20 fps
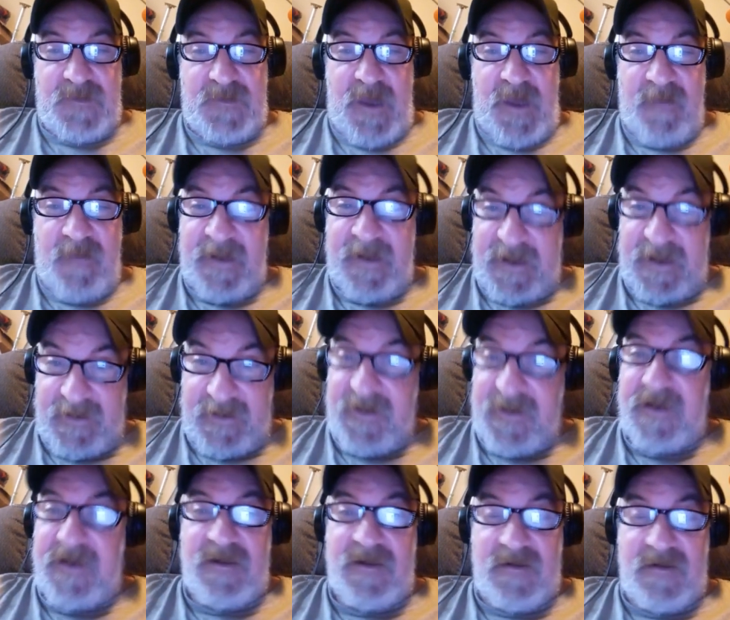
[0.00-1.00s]
I mean, it,
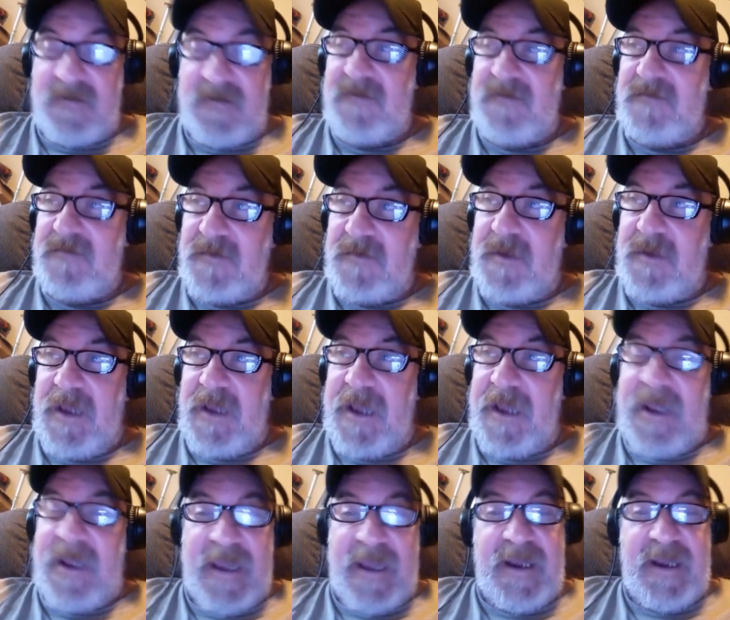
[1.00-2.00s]
it,
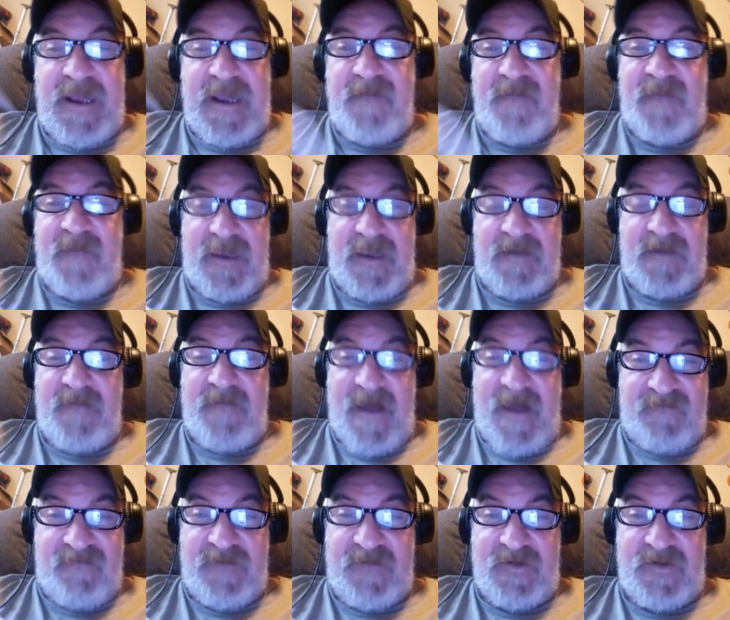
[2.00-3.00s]
it hit me in my
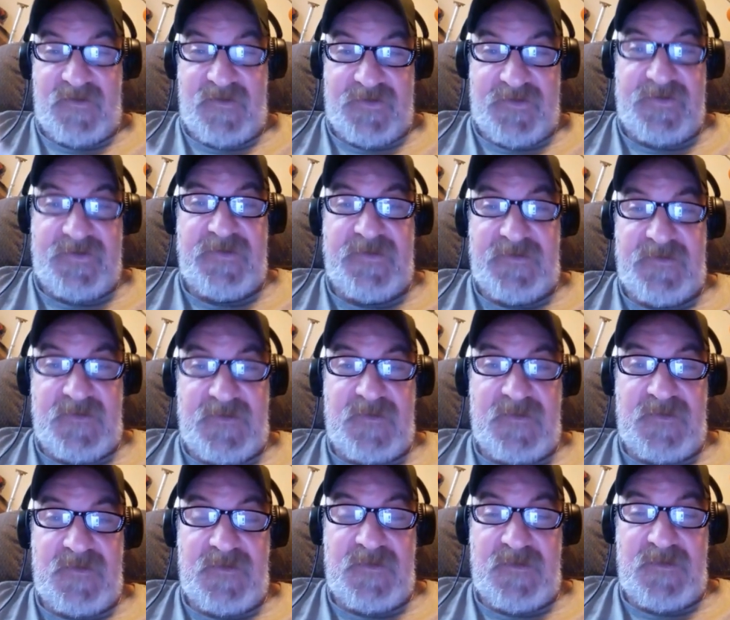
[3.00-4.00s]
feels
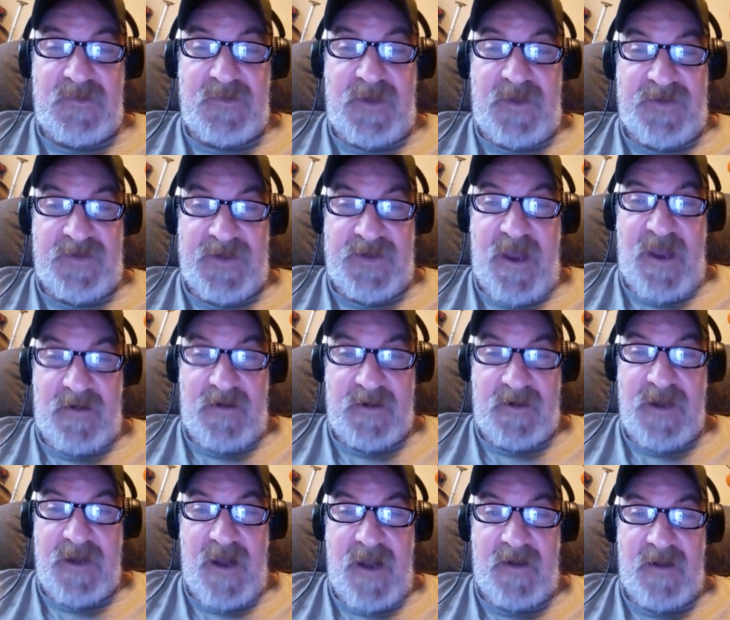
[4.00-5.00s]
because Dr.
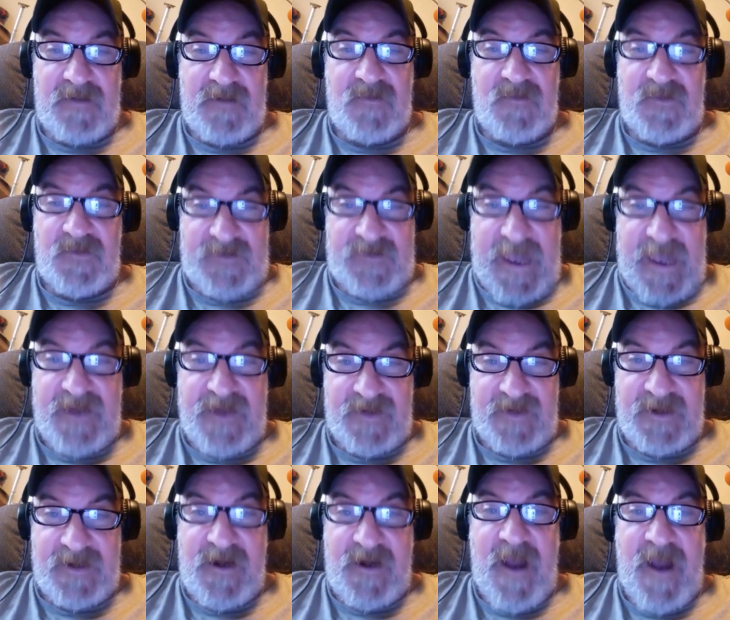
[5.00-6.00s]
Gautt was
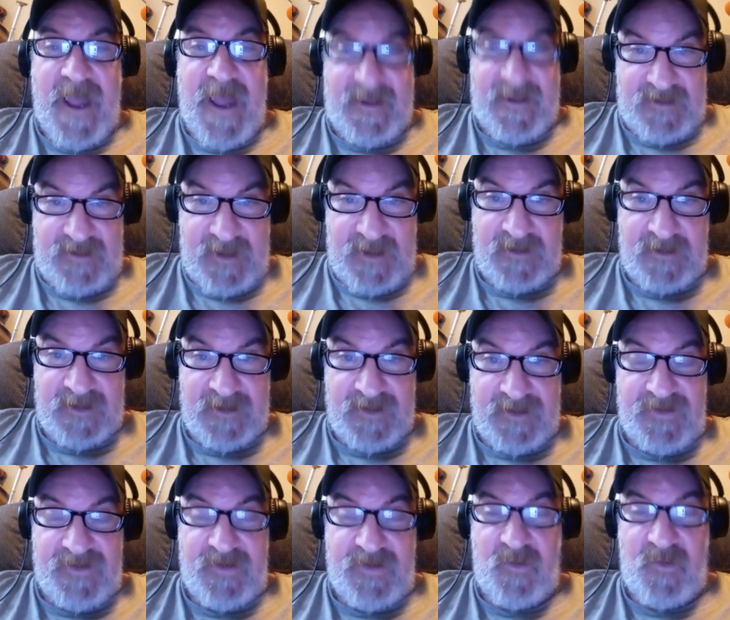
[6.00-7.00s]
actually crying telling
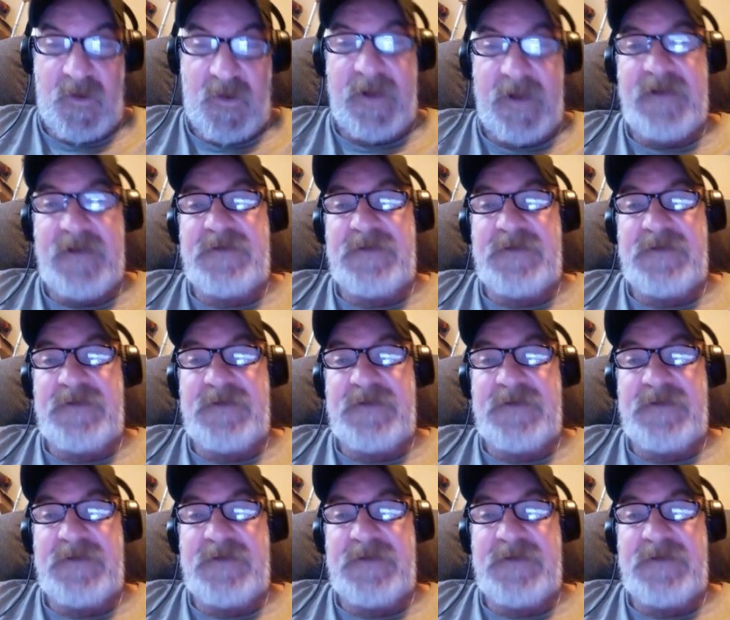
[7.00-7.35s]
this story.